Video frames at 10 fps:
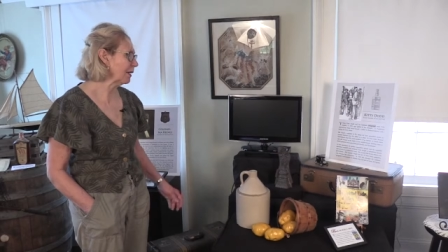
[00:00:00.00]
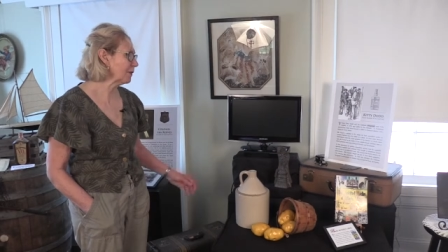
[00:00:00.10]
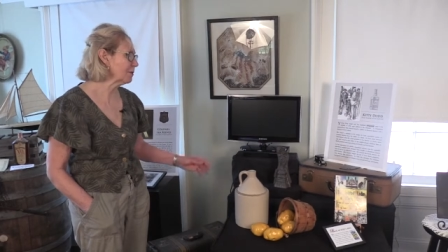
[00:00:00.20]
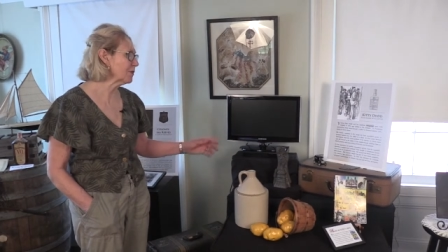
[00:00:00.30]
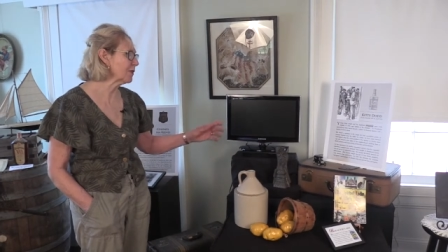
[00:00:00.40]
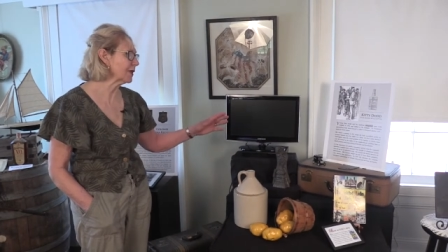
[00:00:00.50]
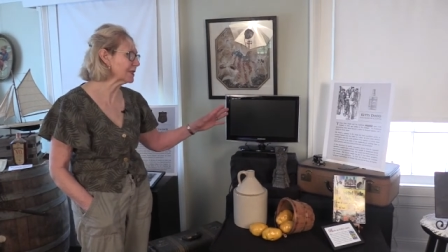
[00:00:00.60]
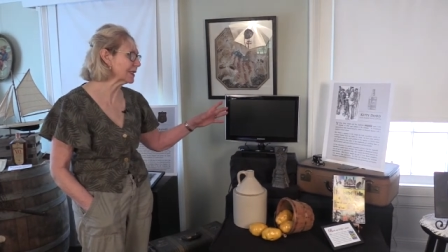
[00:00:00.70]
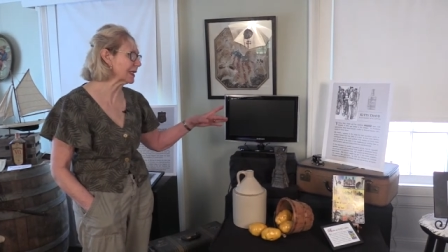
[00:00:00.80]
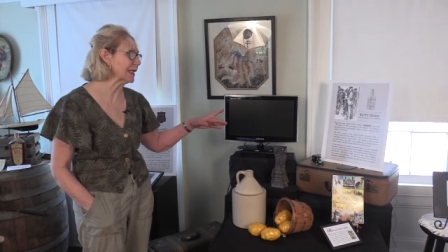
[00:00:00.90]
We move on
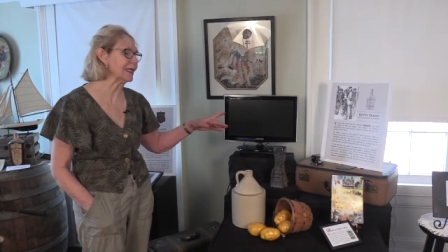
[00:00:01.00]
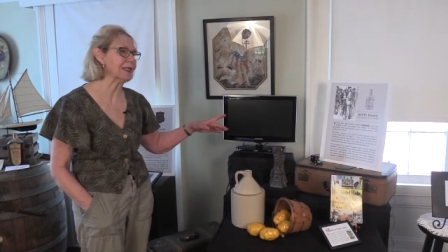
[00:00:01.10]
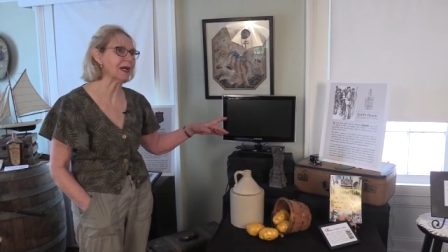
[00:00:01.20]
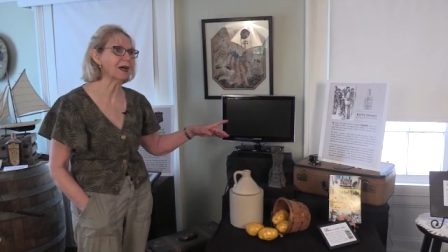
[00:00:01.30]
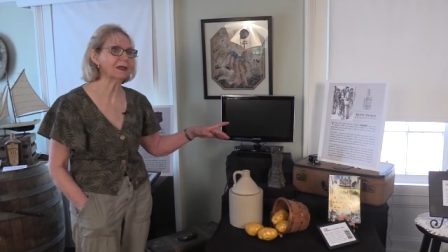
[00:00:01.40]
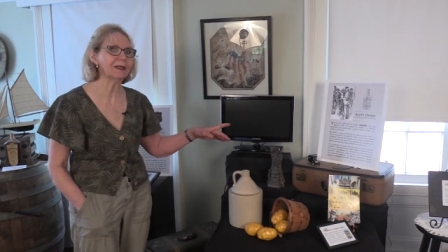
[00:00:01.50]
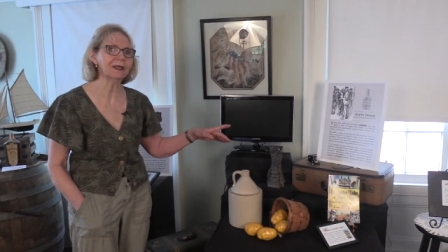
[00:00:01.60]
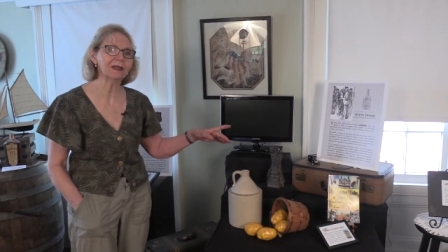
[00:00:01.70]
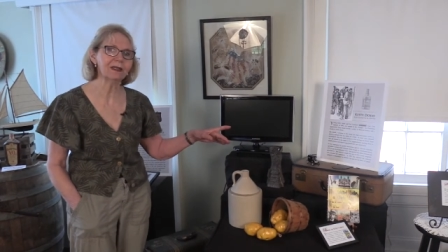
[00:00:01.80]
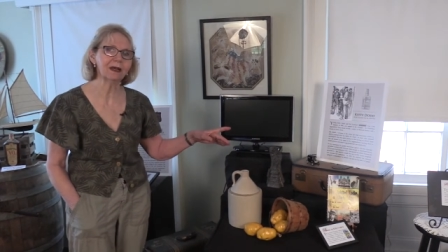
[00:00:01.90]
to Kitty Dodd.
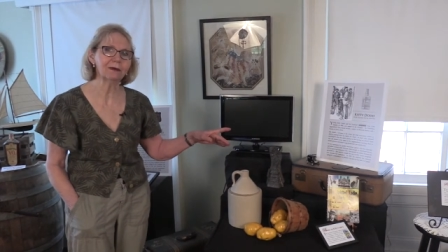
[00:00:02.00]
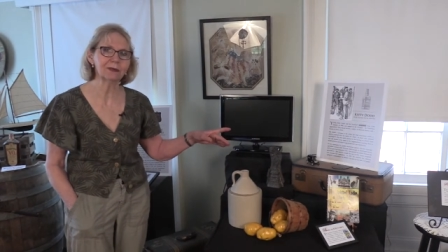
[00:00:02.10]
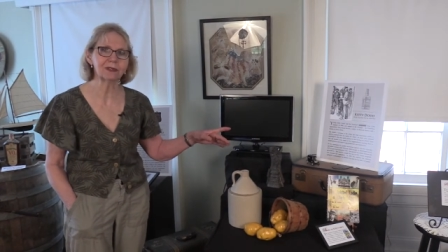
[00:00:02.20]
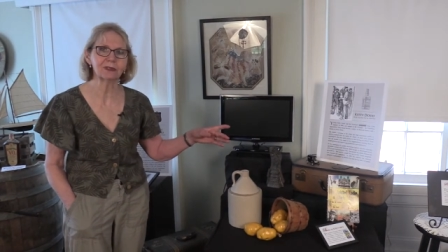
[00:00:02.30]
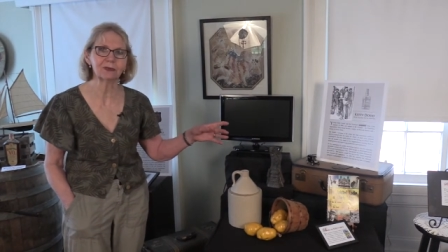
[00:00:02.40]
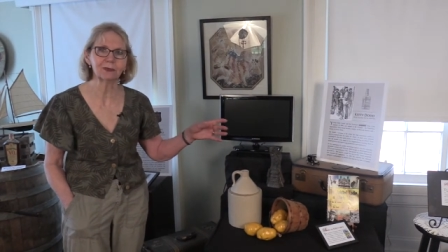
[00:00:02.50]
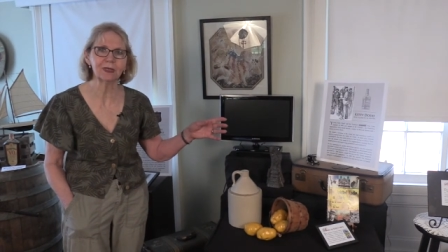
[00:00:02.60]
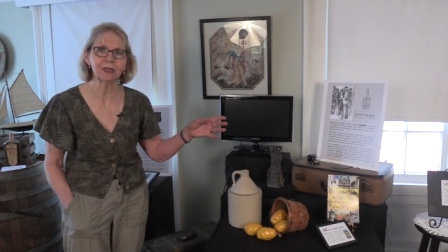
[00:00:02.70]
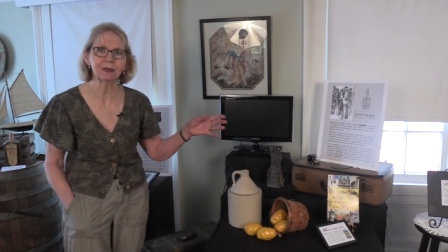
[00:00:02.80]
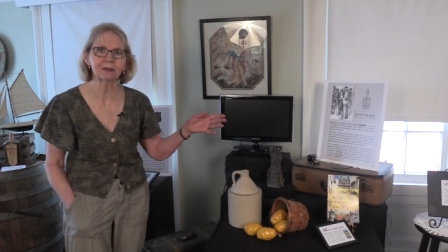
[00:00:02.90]
Kitty Dodd was a
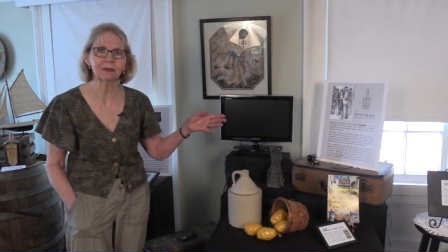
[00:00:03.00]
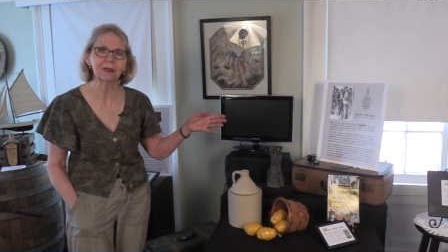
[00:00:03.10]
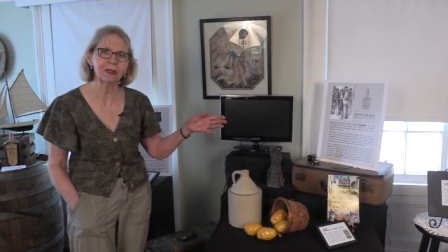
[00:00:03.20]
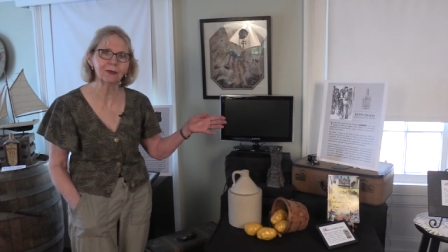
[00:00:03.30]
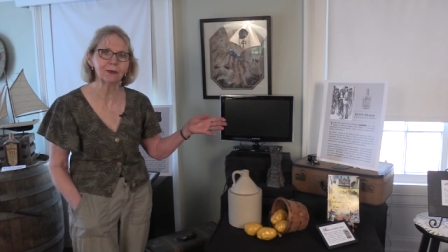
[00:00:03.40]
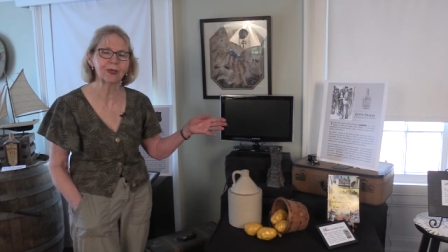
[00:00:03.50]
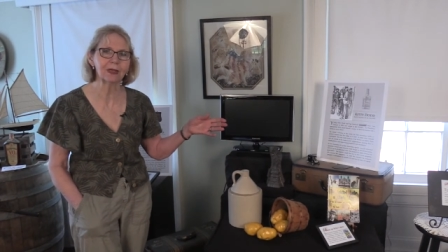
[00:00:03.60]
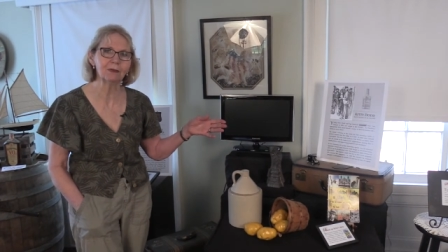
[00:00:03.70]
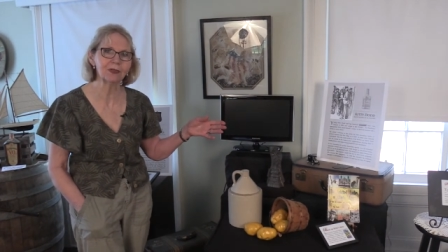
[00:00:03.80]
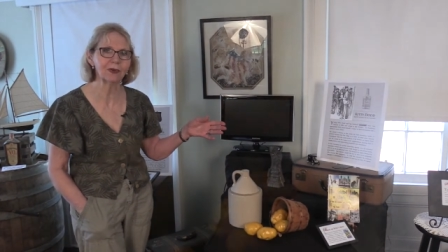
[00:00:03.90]
sweet young thing who
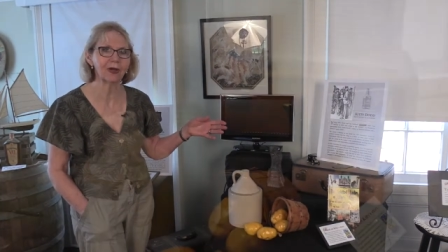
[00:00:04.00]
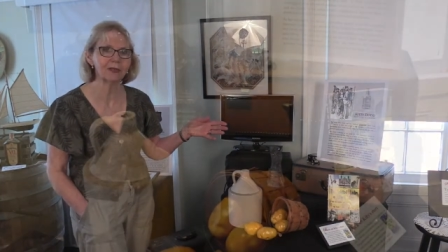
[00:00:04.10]
came with her